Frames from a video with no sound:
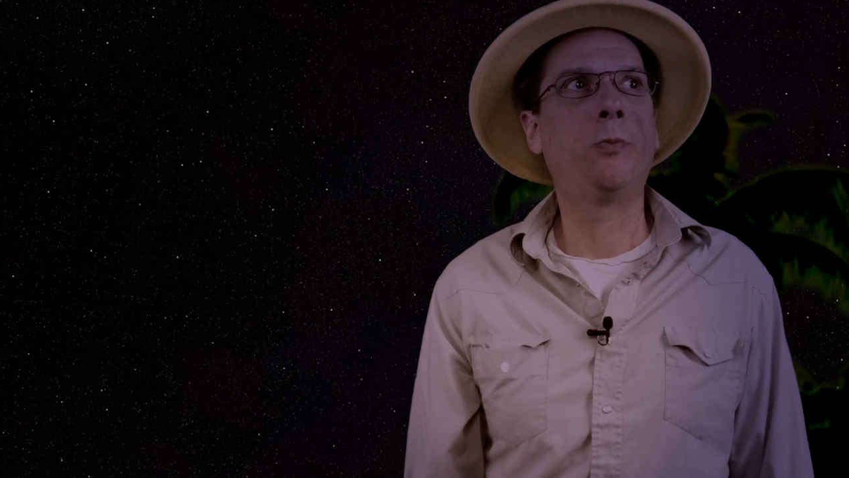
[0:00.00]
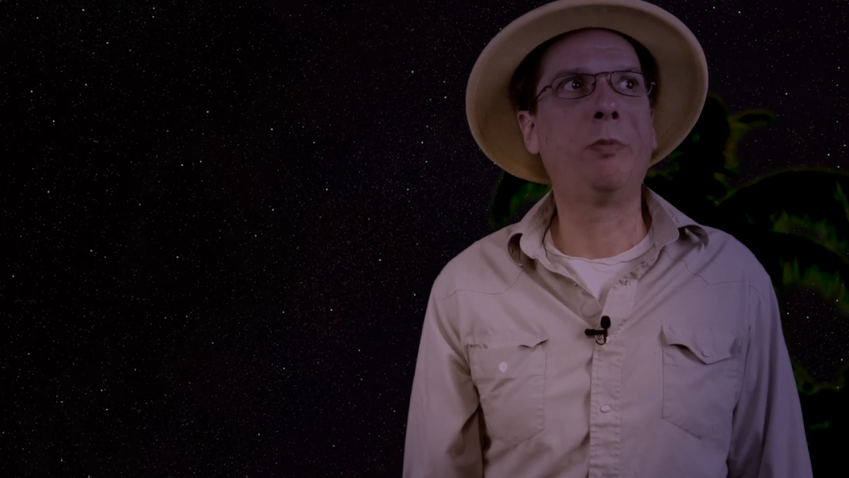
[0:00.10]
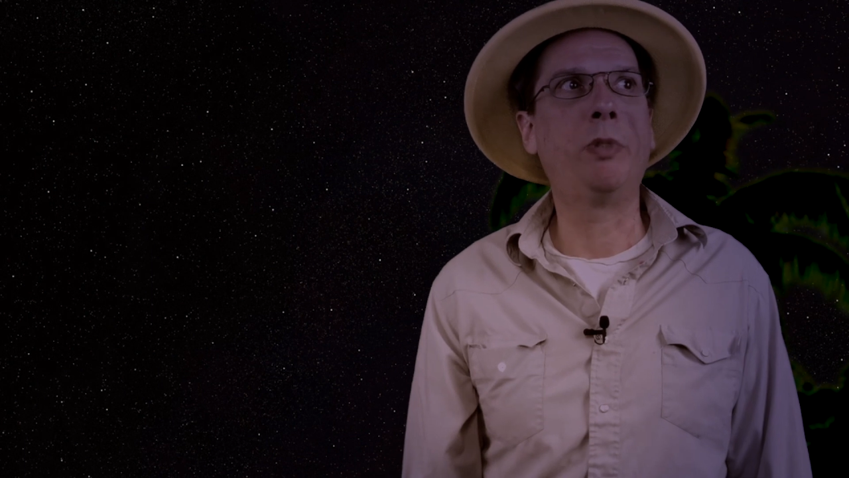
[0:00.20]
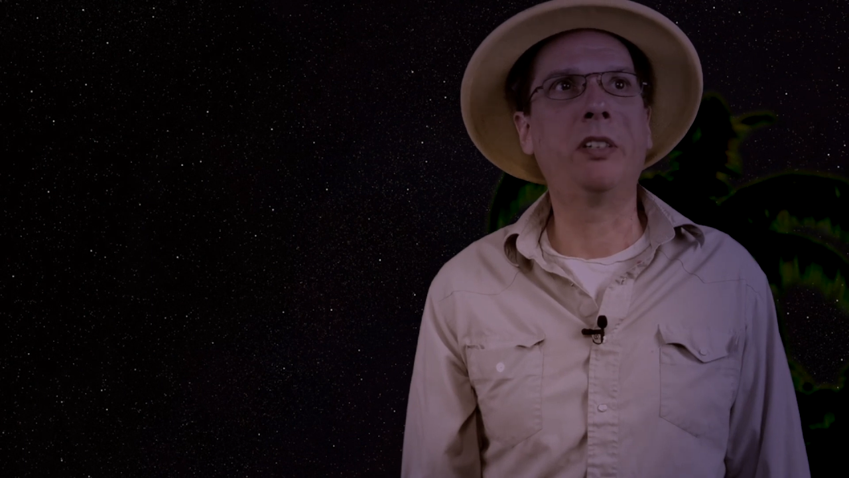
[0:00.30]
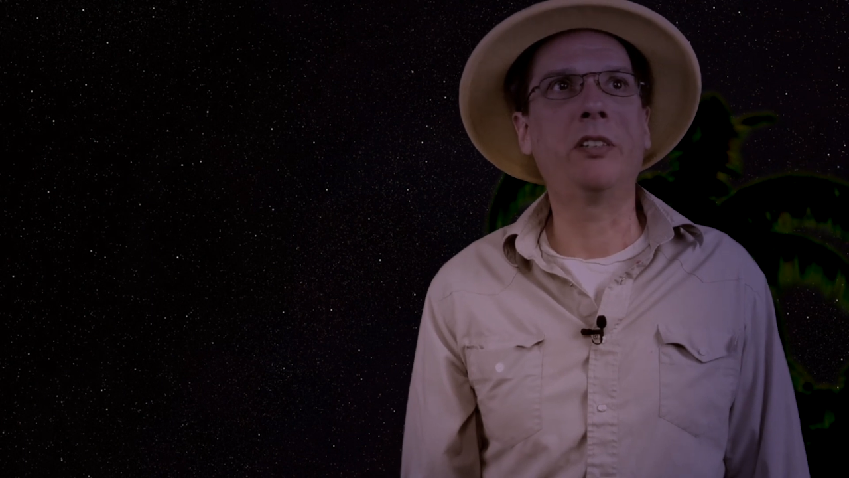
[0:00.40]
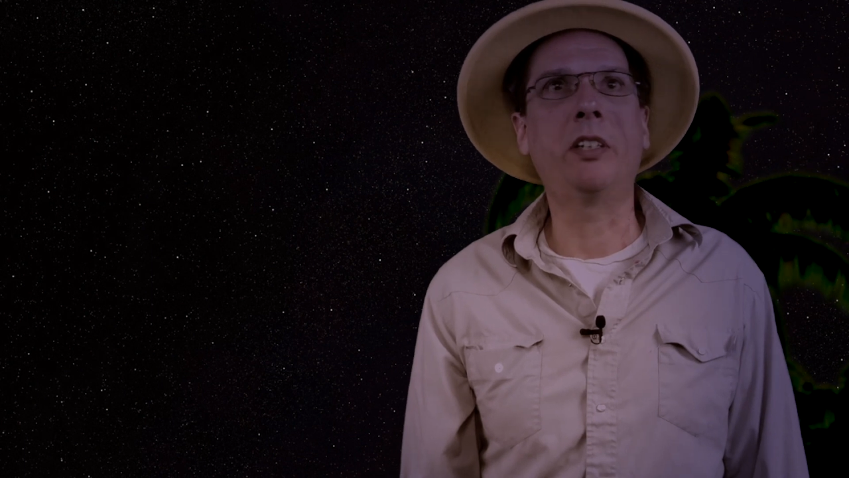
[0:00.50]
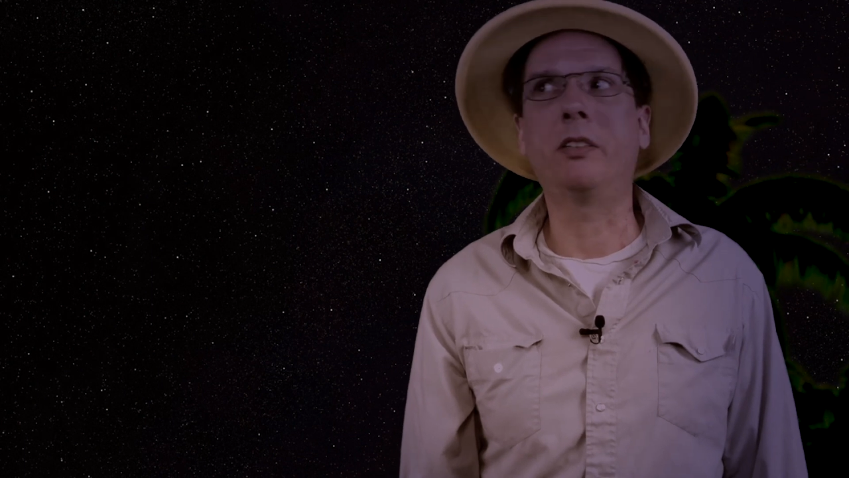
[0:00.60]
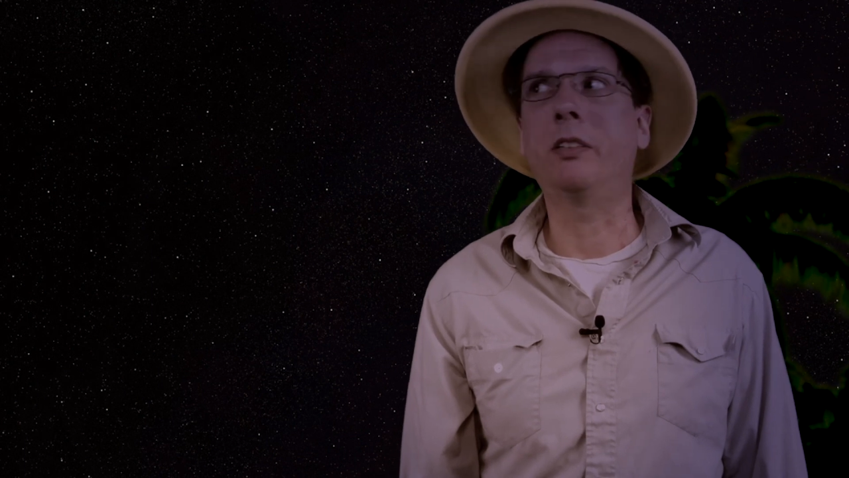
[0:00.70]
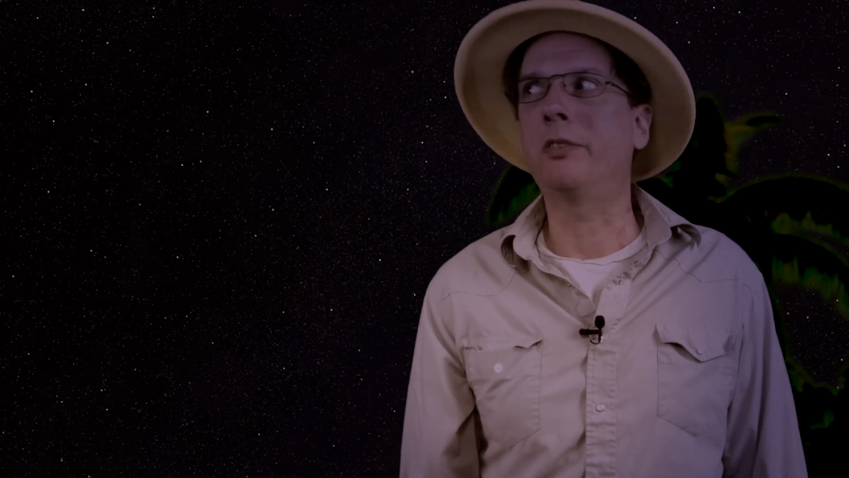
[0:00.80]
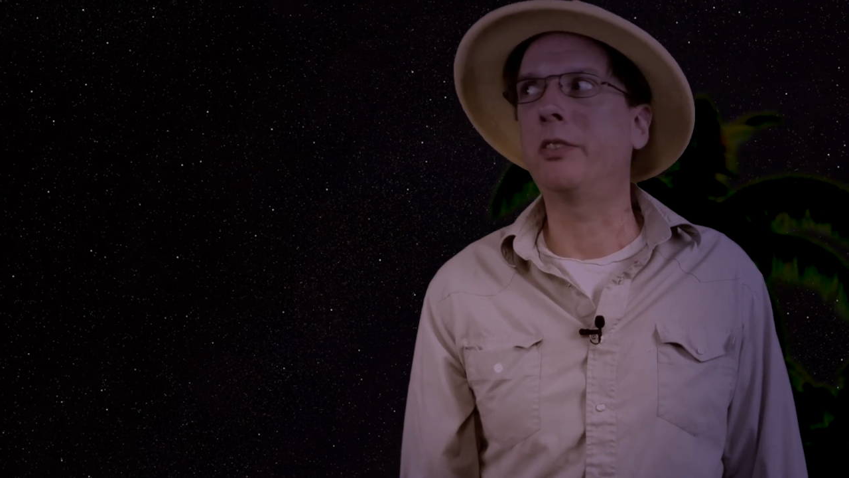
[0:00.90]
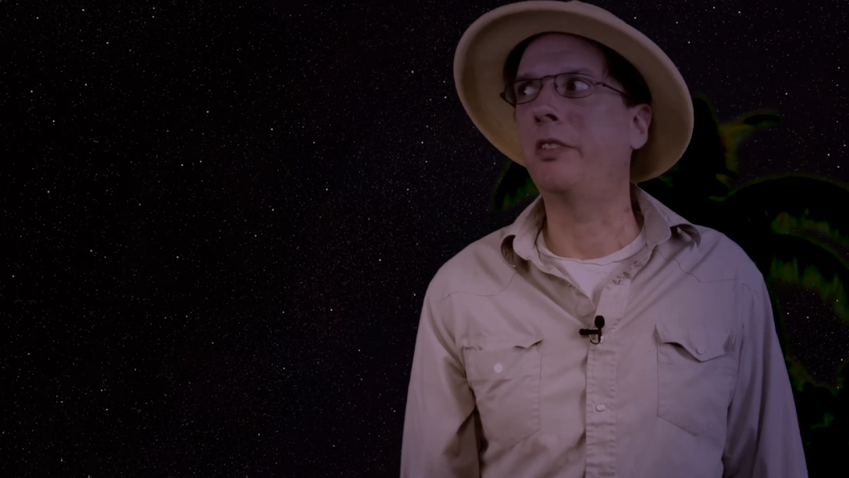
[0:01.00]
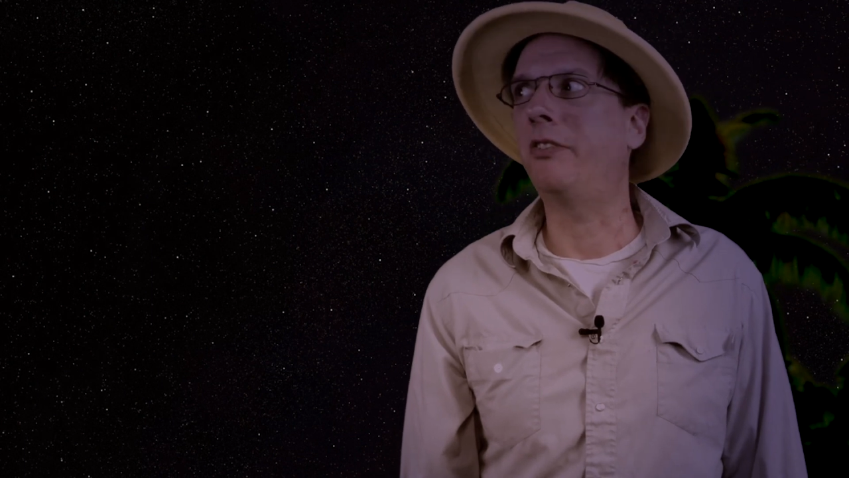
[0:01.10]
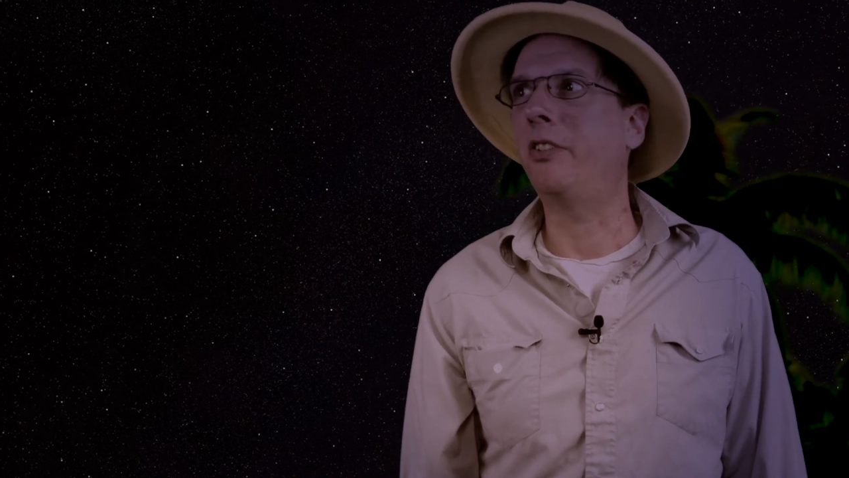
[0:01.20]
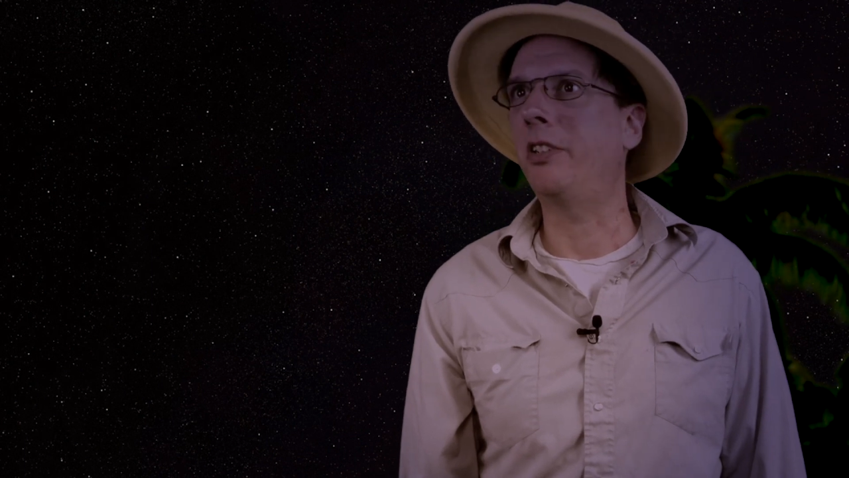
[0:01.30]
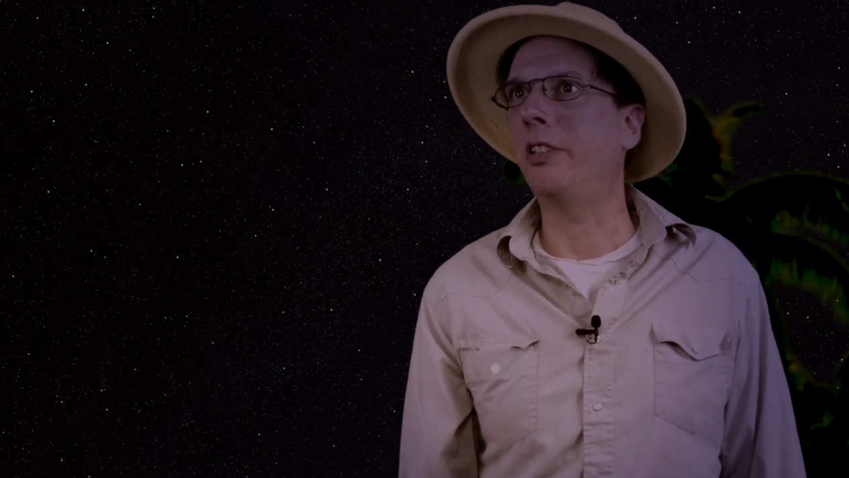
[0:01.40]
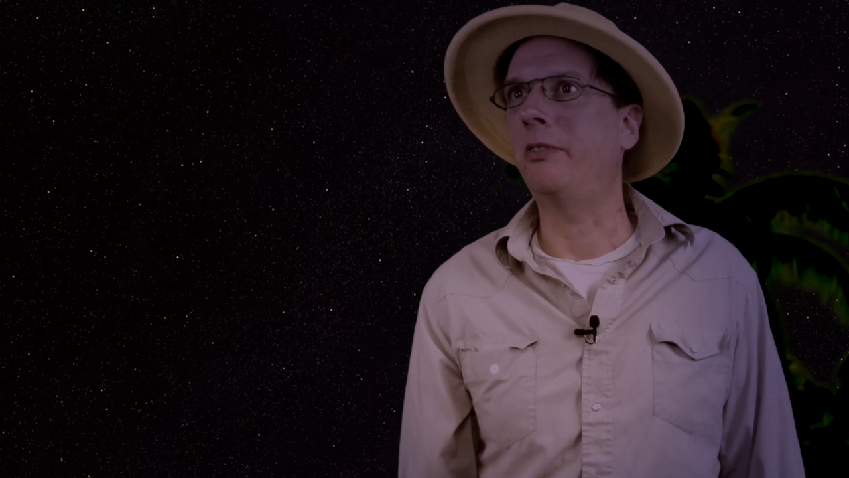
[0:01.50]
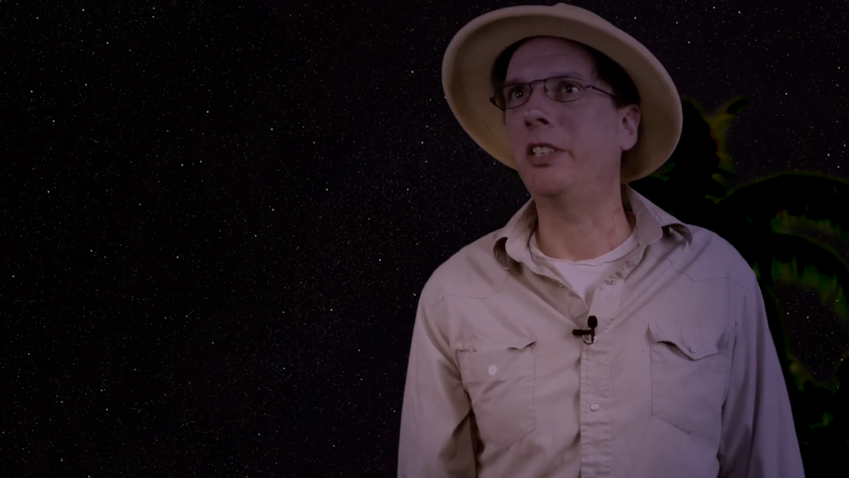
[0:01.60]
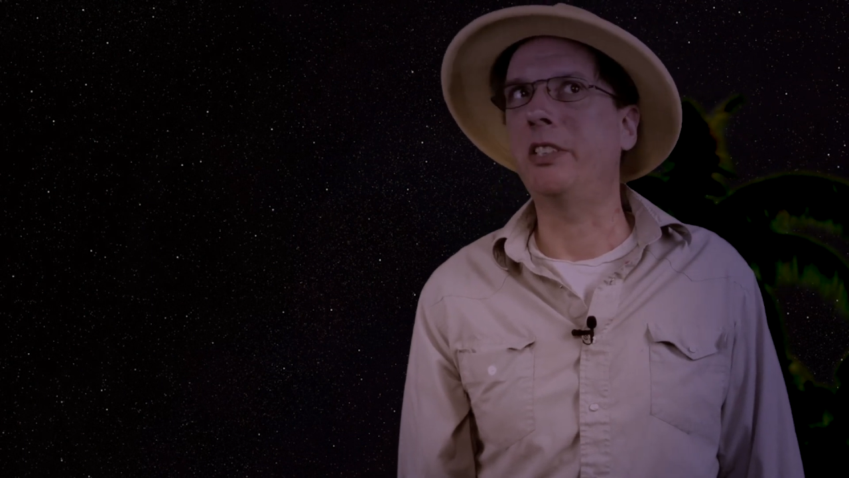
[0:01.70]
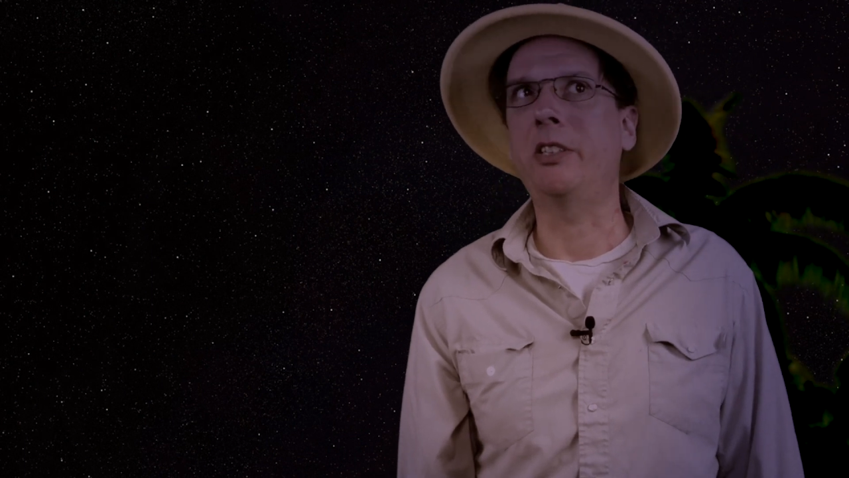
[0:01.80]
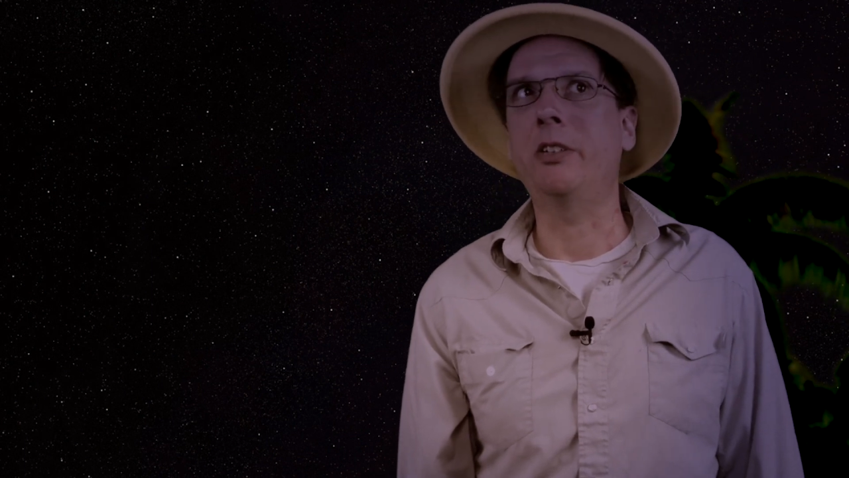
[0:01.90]
We better stay close to the fire the
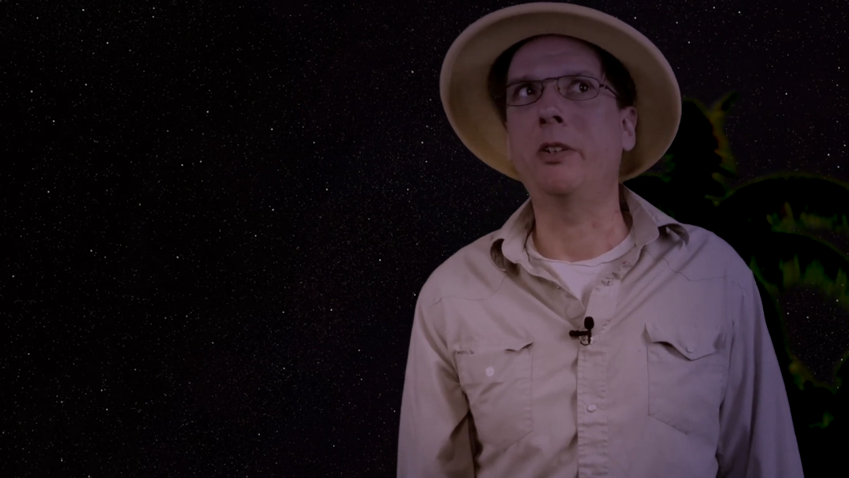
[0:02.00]
rest of the